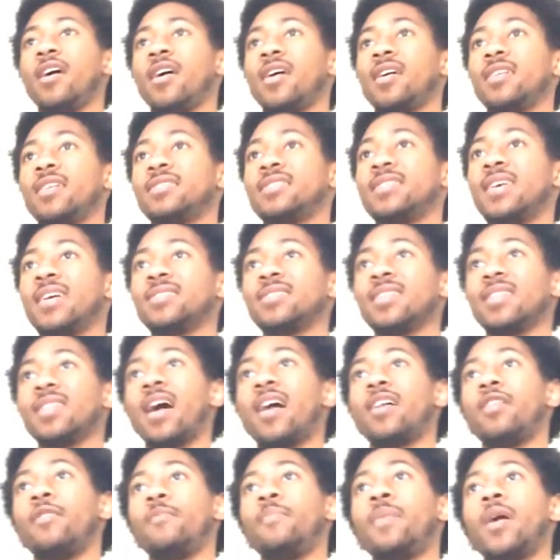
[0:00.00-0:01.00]
says a
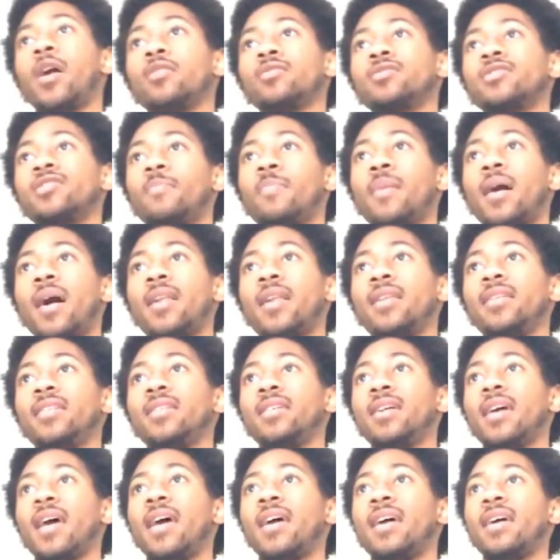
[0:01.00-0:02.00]
lot about
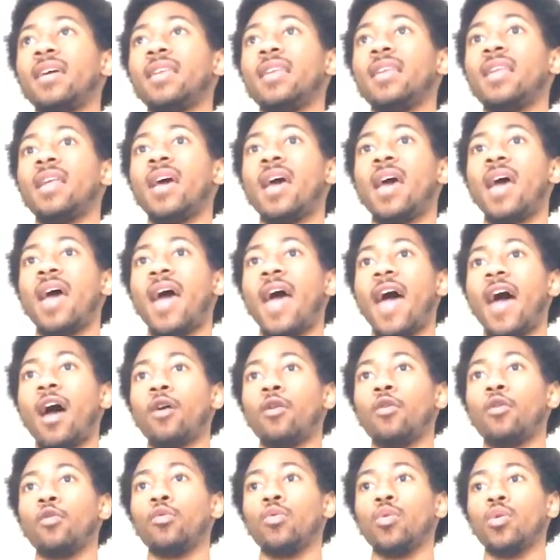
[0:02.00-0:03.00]
somebody and
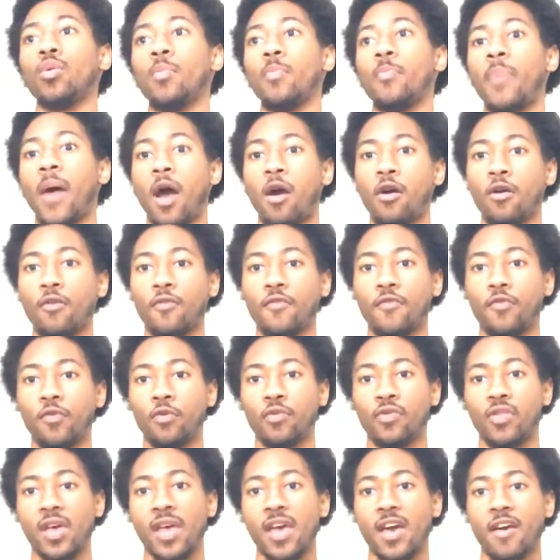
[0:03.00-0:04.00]
how powerful
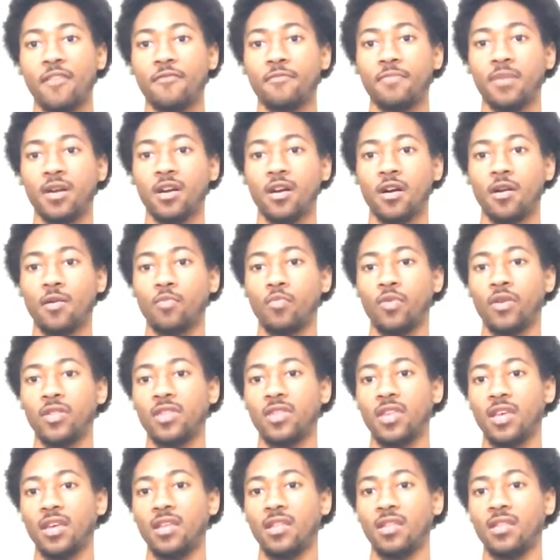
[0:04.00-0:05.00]
they have become
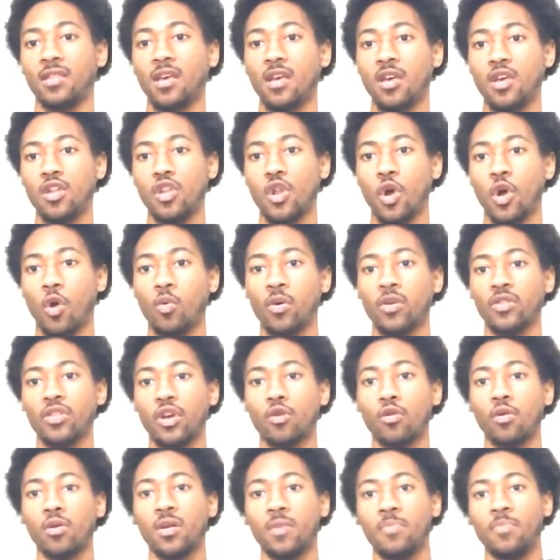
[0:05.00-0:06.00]
within knowing
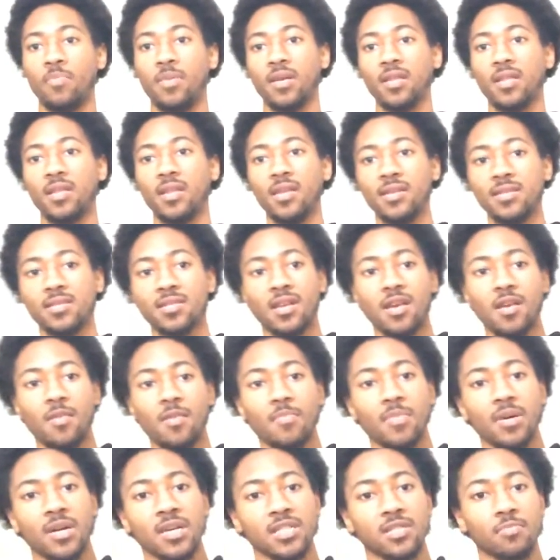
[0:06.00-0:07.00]
their own abilities,
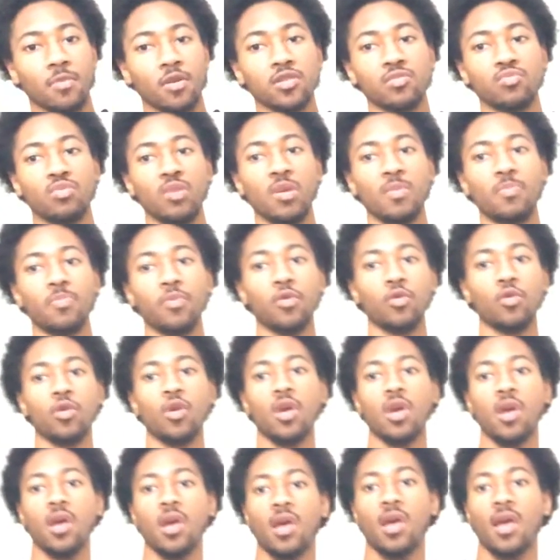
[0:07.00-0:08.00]
because most people
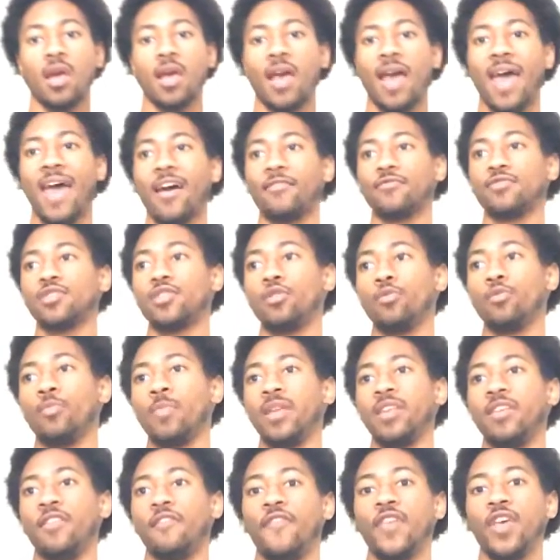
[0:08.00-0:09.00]
have too
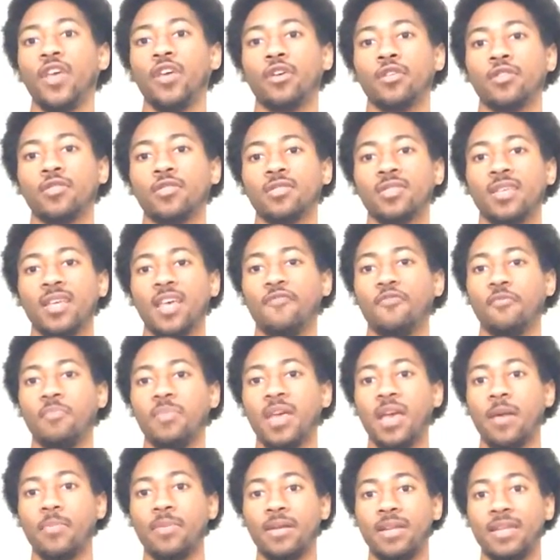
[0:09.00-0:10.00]
many fears to even
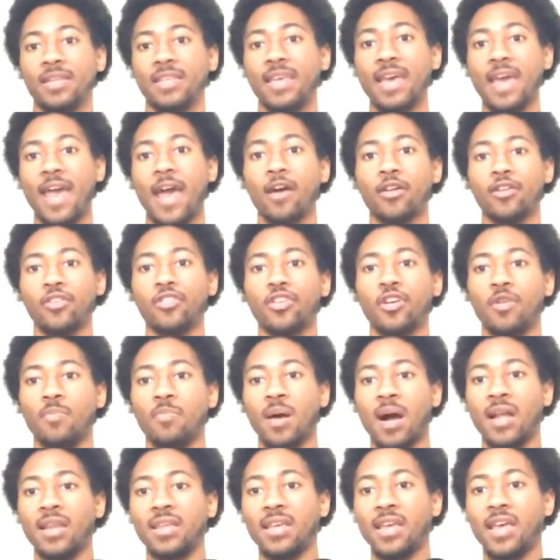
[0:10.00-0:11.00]
be able to get out of their
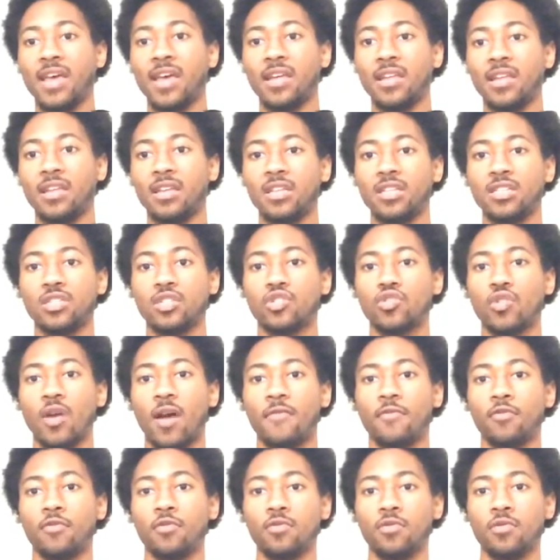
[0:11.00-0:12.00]
body and
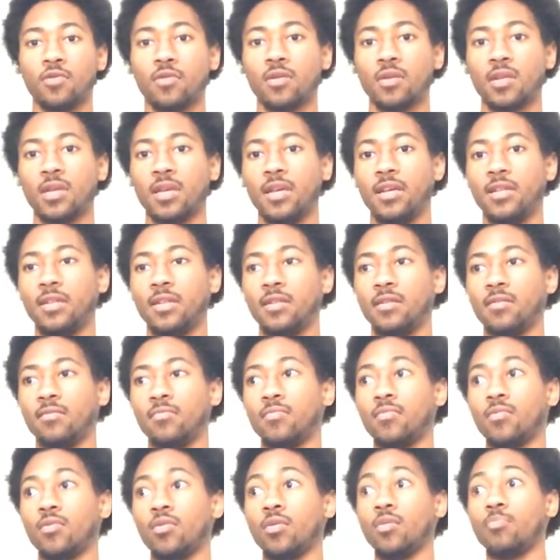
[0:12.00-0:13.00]
travel and
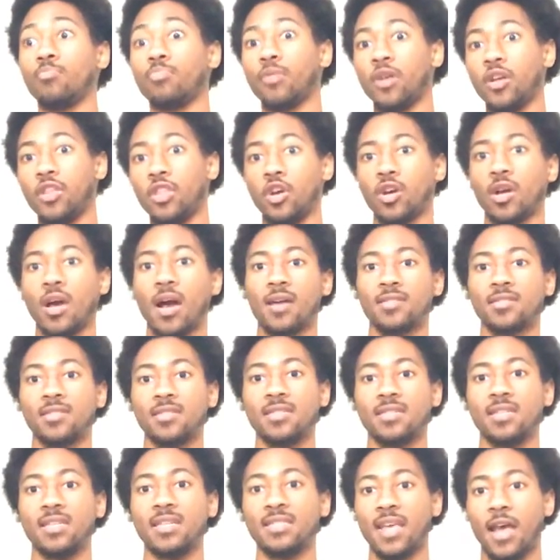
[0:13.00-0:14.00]
bring their
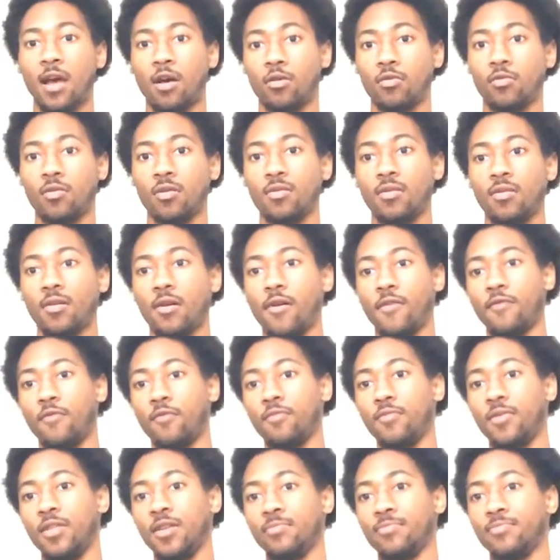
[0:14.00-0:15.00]
consciousness out of
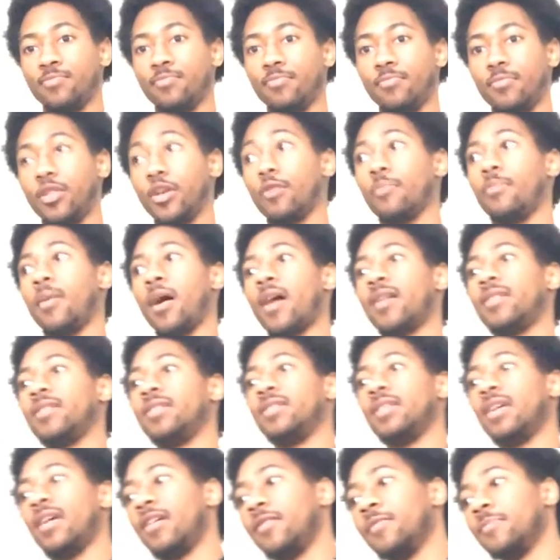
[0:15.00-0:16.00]
them, their
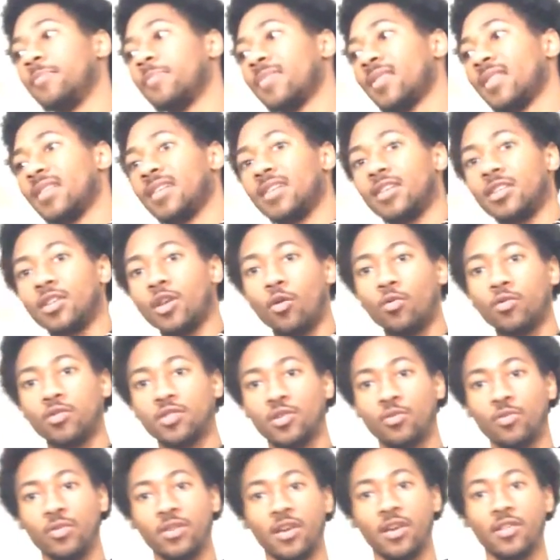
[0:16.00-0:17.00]
body, and go
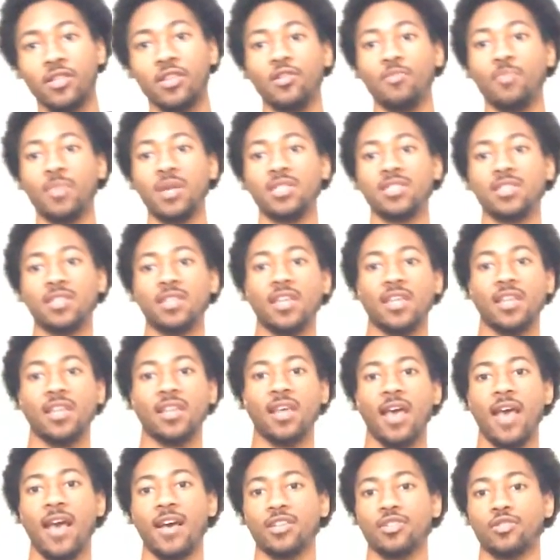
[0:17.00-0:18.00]
into another dimension in the
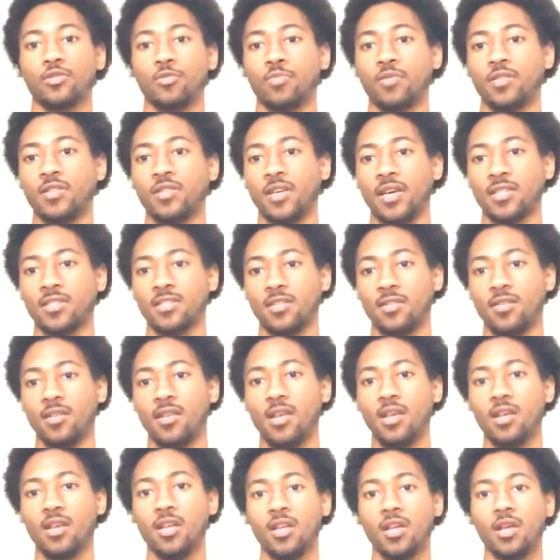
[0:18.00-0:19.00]
astral projection.
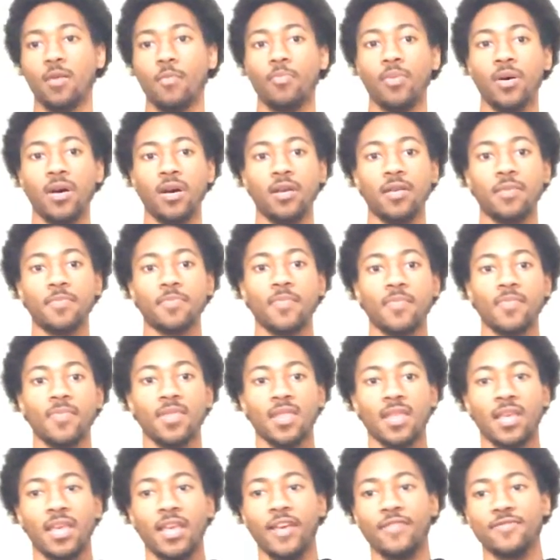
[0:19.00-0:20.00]
But
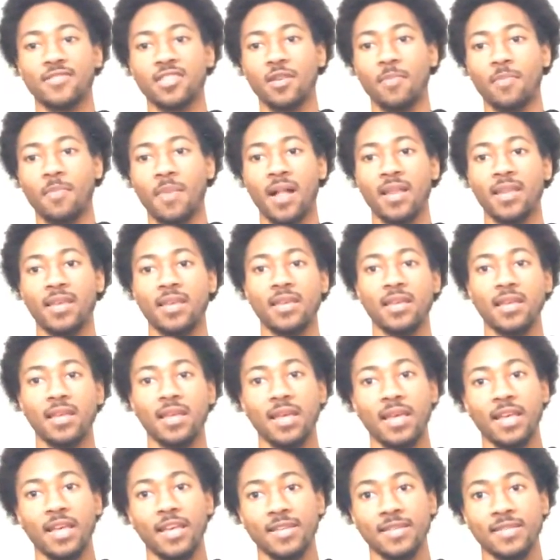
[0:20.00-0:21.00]
if somebody
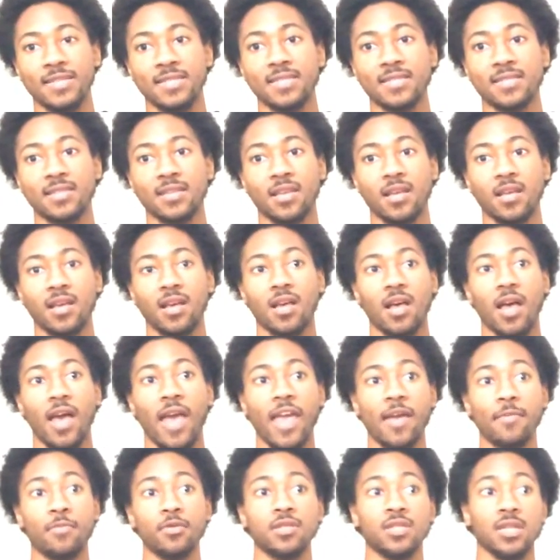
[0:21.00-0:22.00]
is
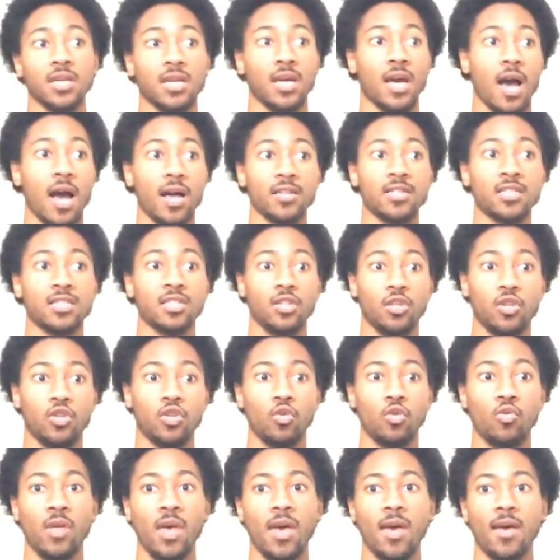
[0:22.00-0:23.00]
able to consciously
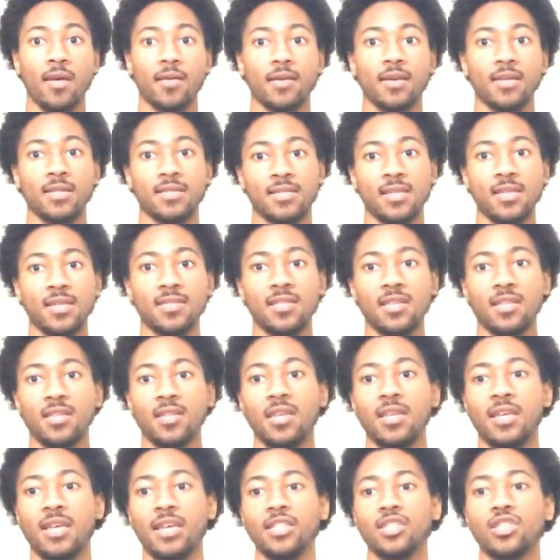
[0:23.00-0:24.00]
do that
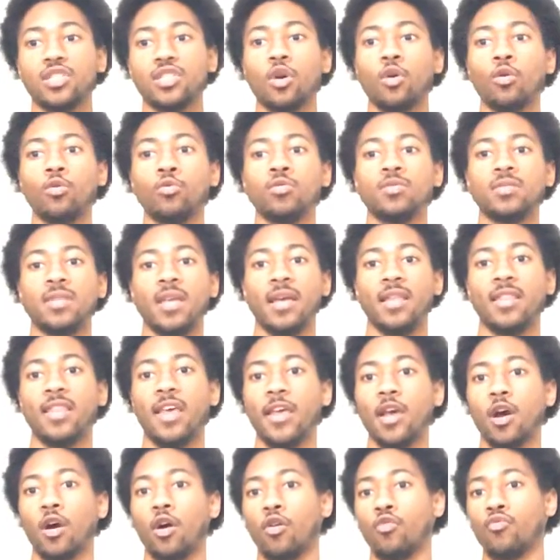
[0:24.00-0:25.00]
consistently, it shows that
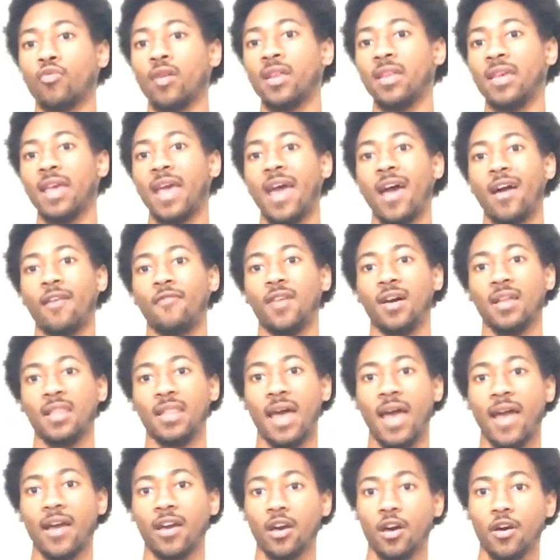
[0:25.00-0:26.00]
they already have a
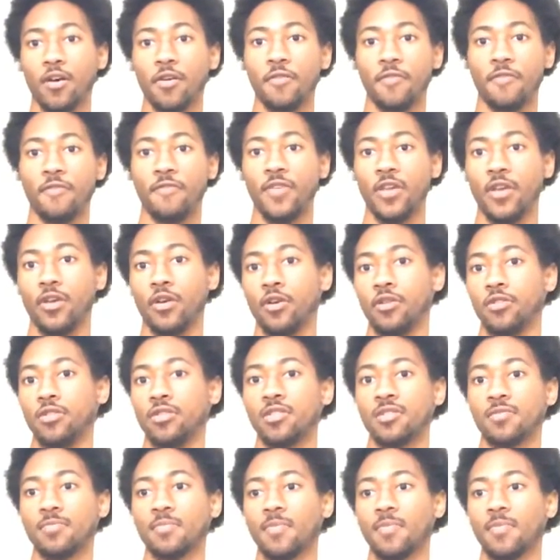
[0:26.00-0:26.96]
lack of fears.